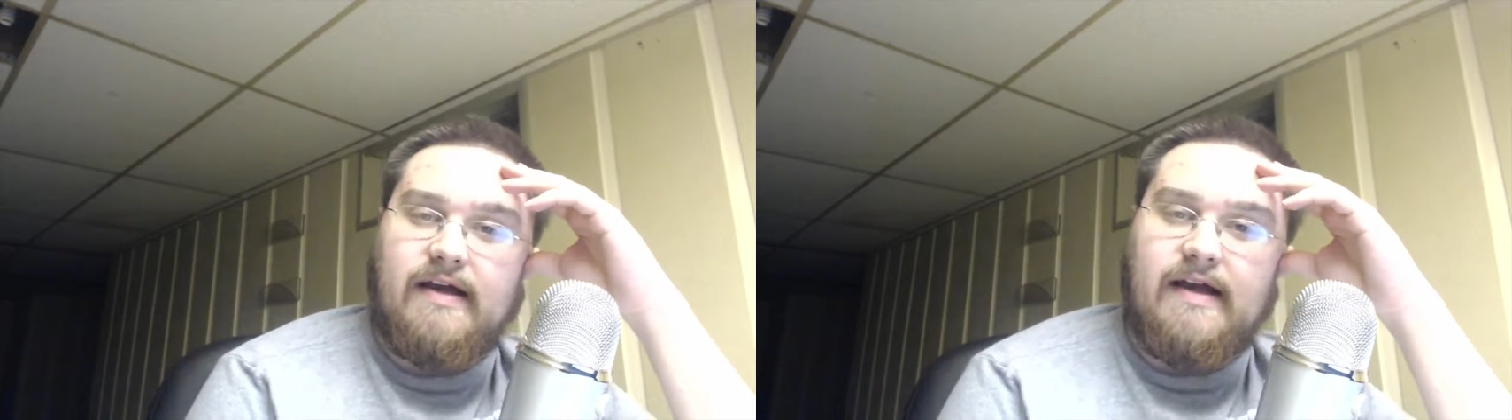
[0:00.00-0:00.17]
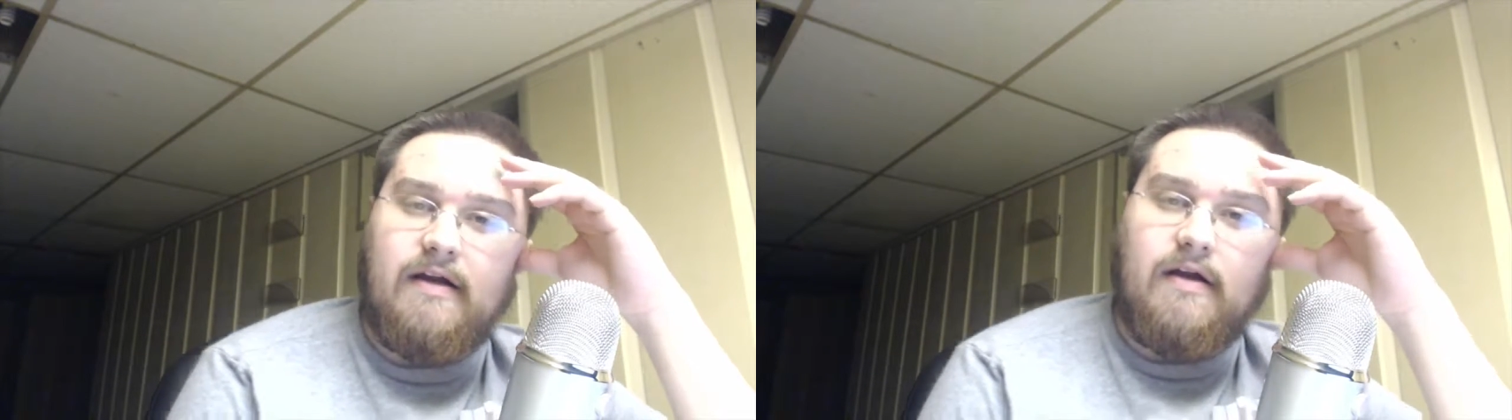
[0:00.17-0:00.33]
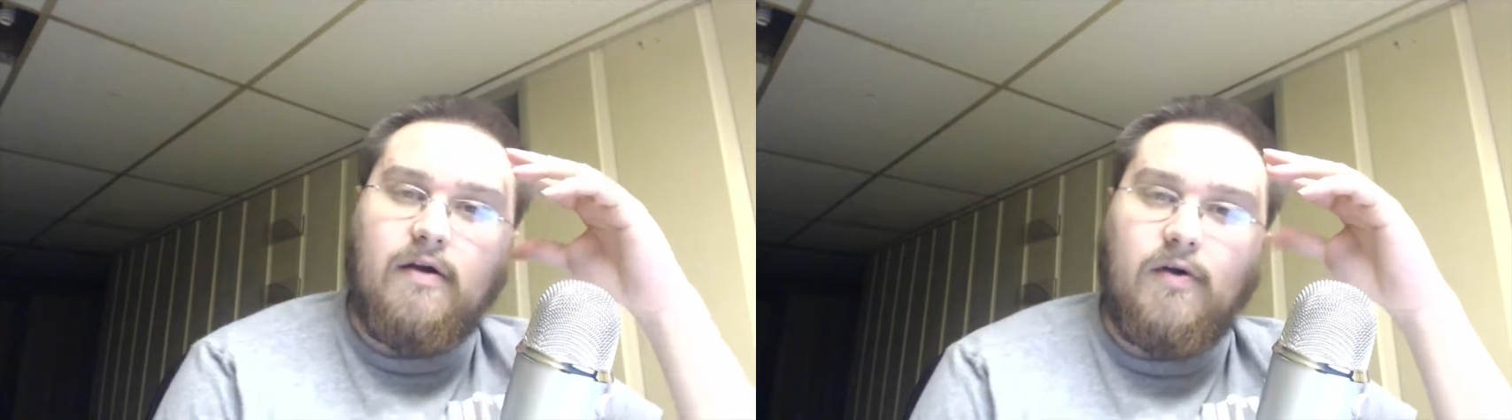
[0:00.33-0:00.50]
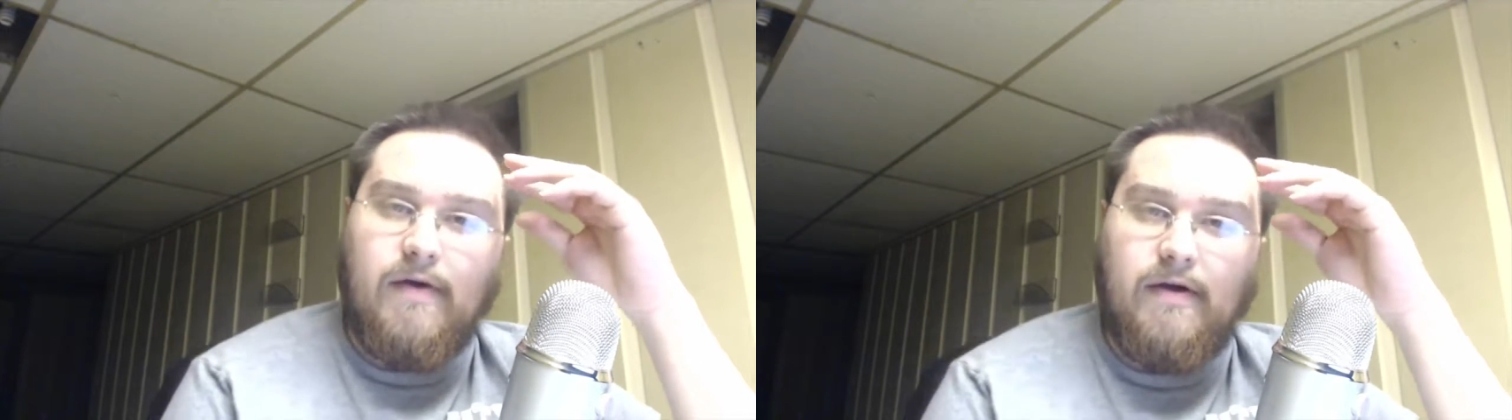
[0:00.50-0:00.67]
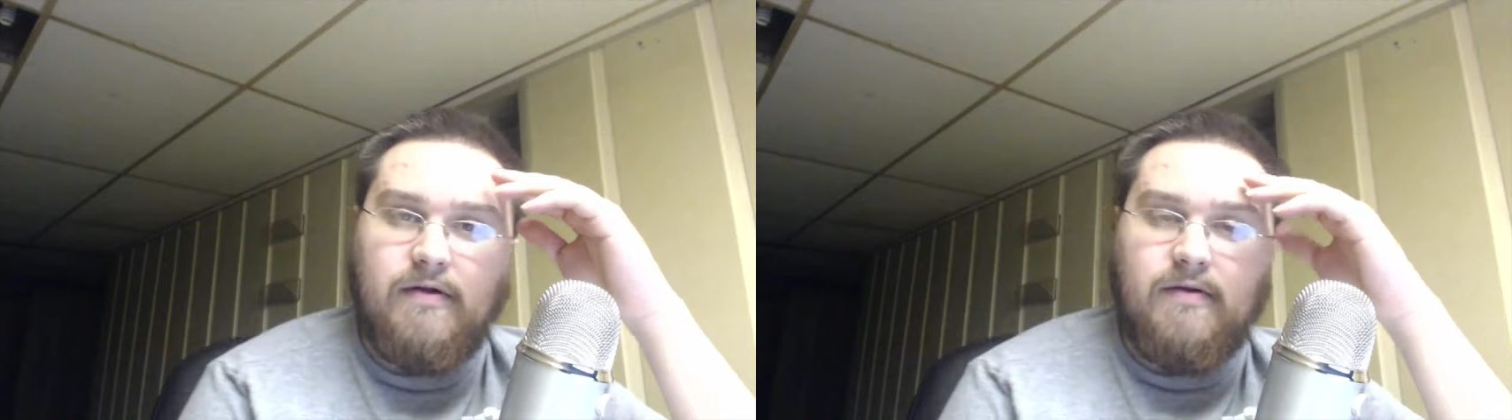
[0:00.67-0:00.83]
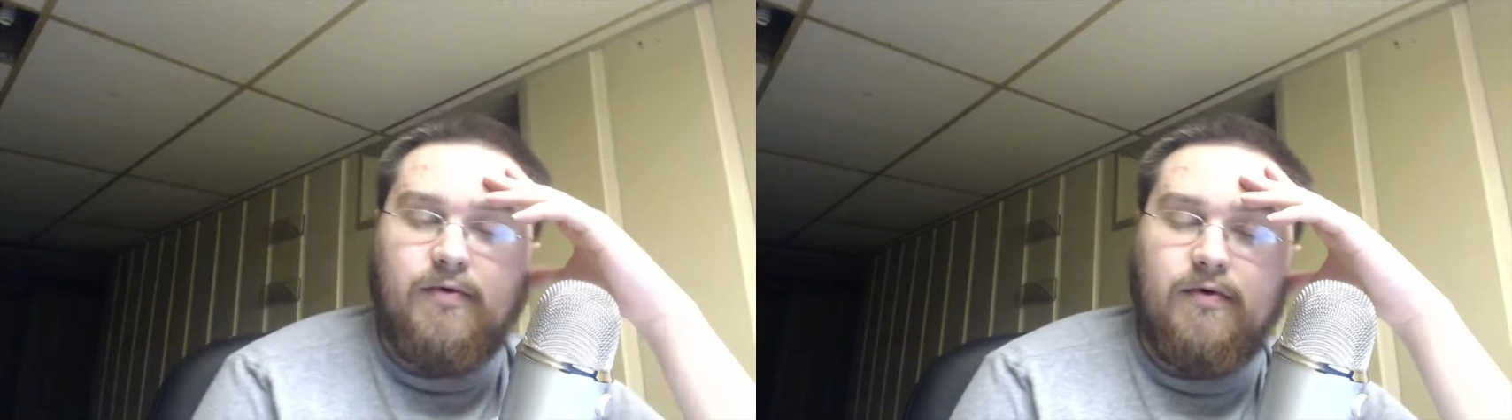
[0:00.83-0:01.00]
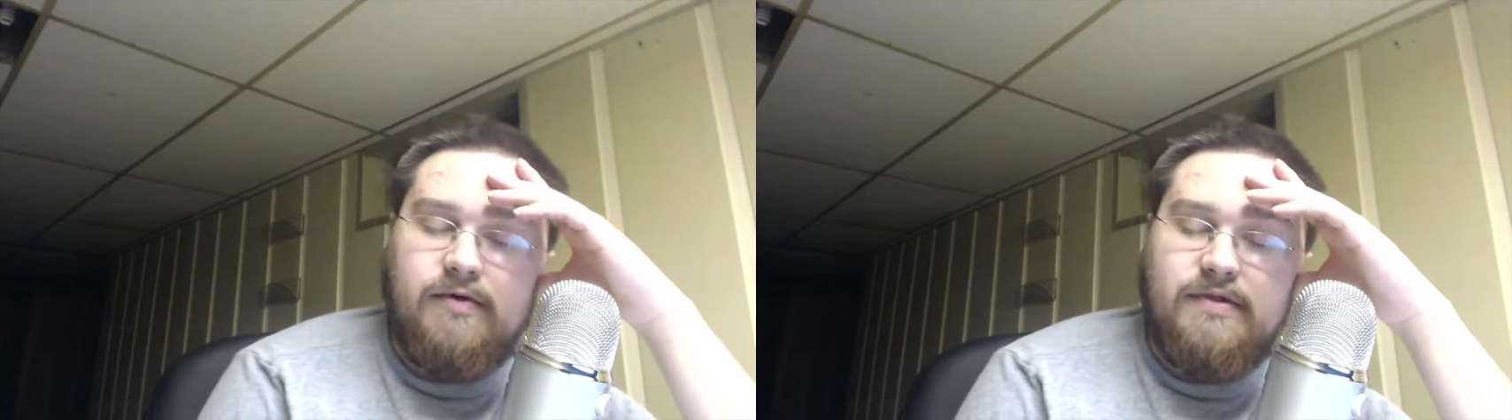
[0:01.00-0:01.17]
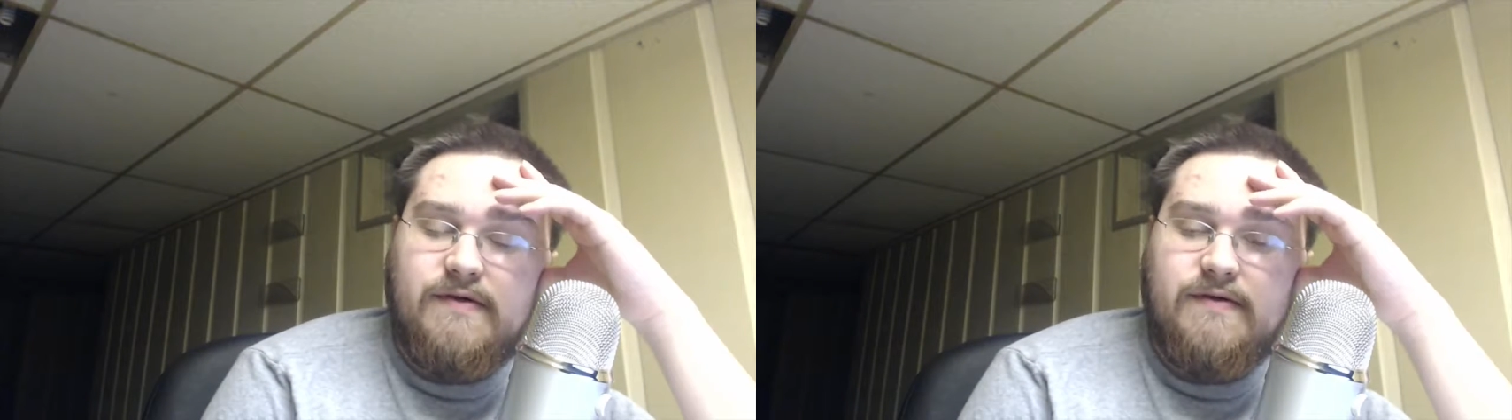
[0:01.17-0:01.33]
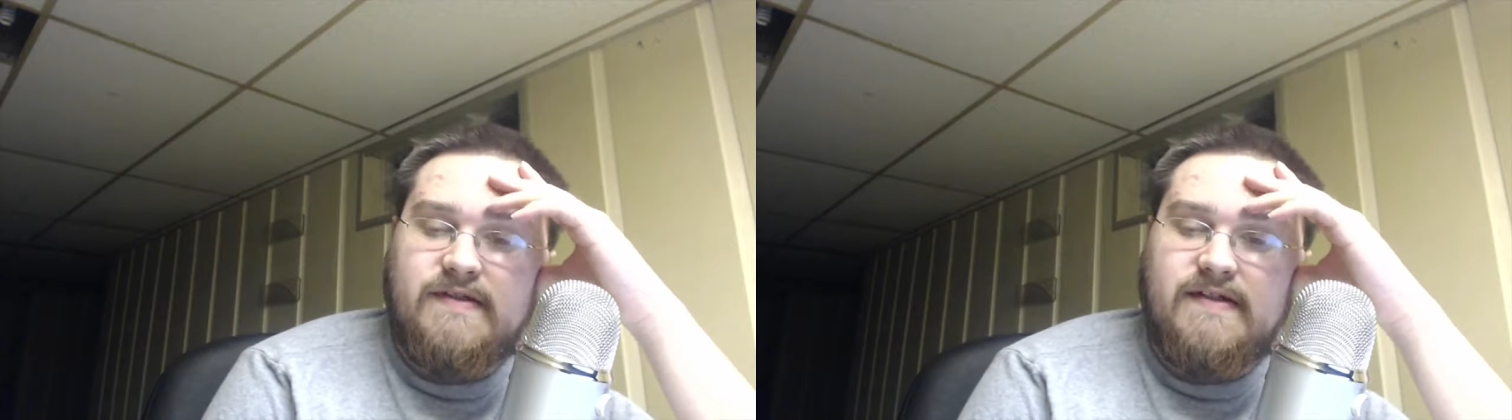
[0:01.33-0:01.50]
of hung around in the pool.
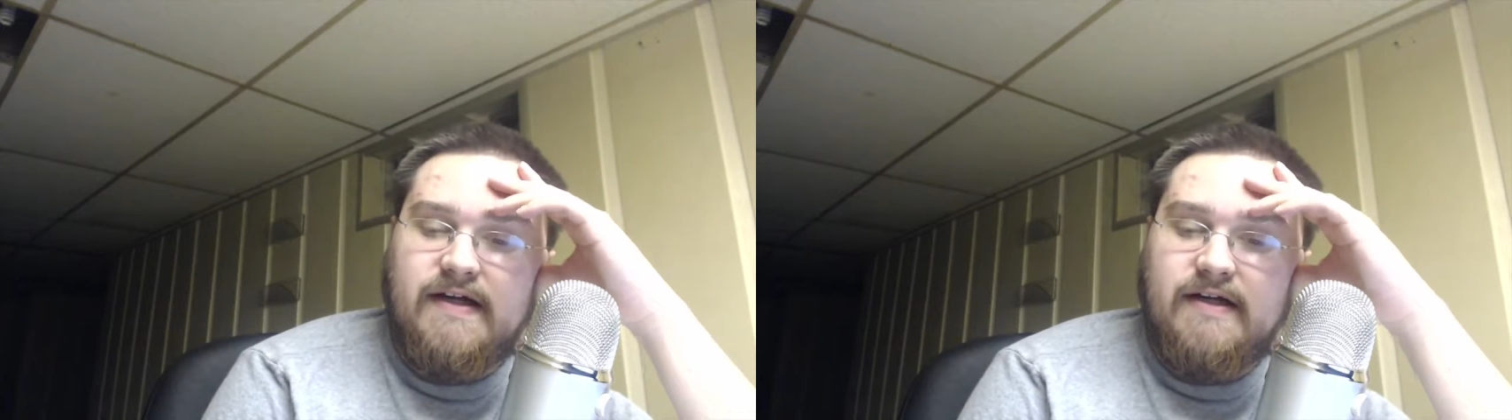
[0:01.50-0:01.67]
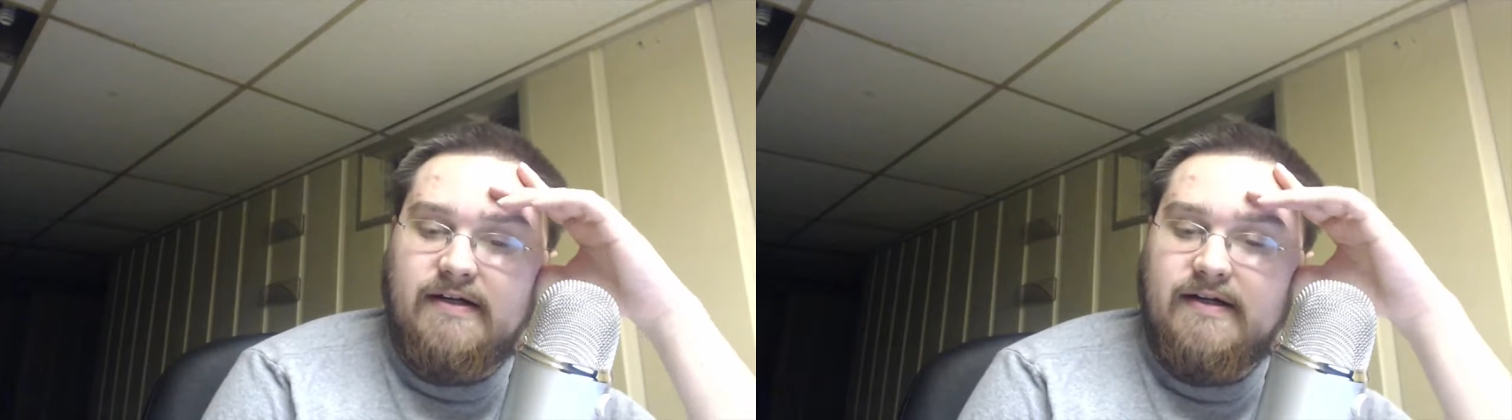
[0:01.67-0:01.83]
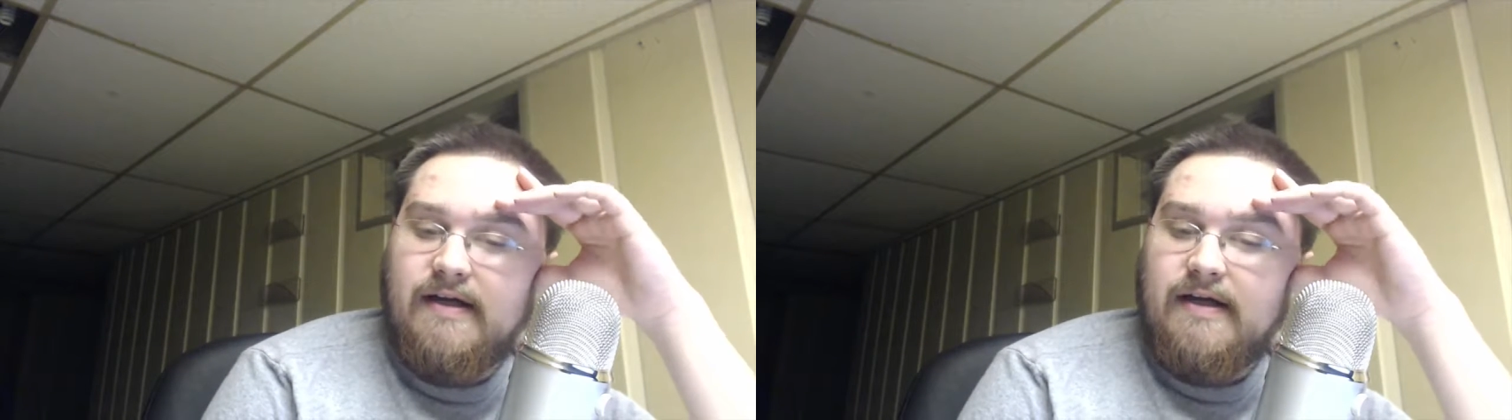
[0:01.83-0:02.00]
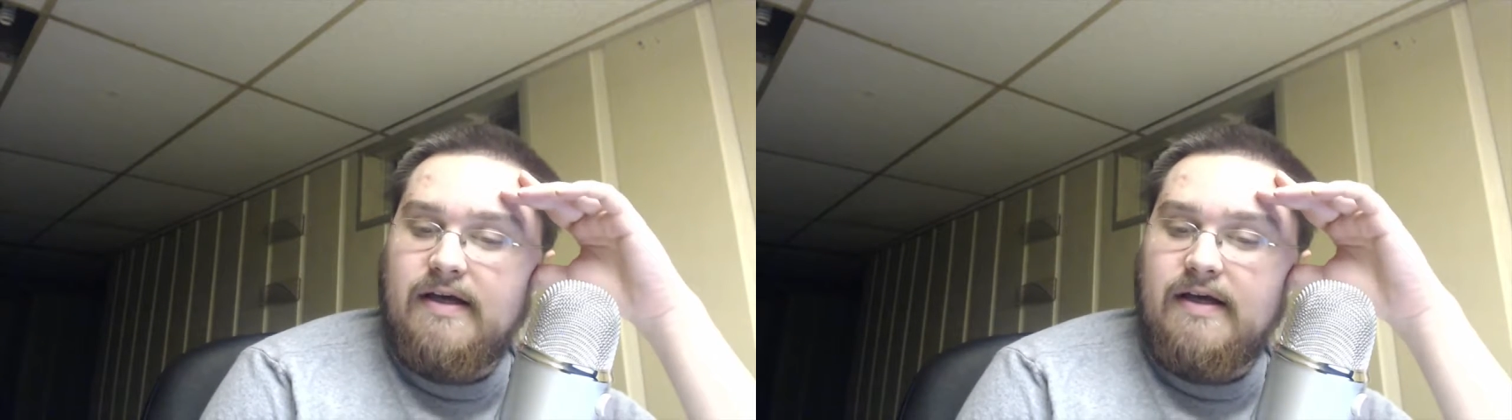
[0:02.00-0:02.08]
She was tired,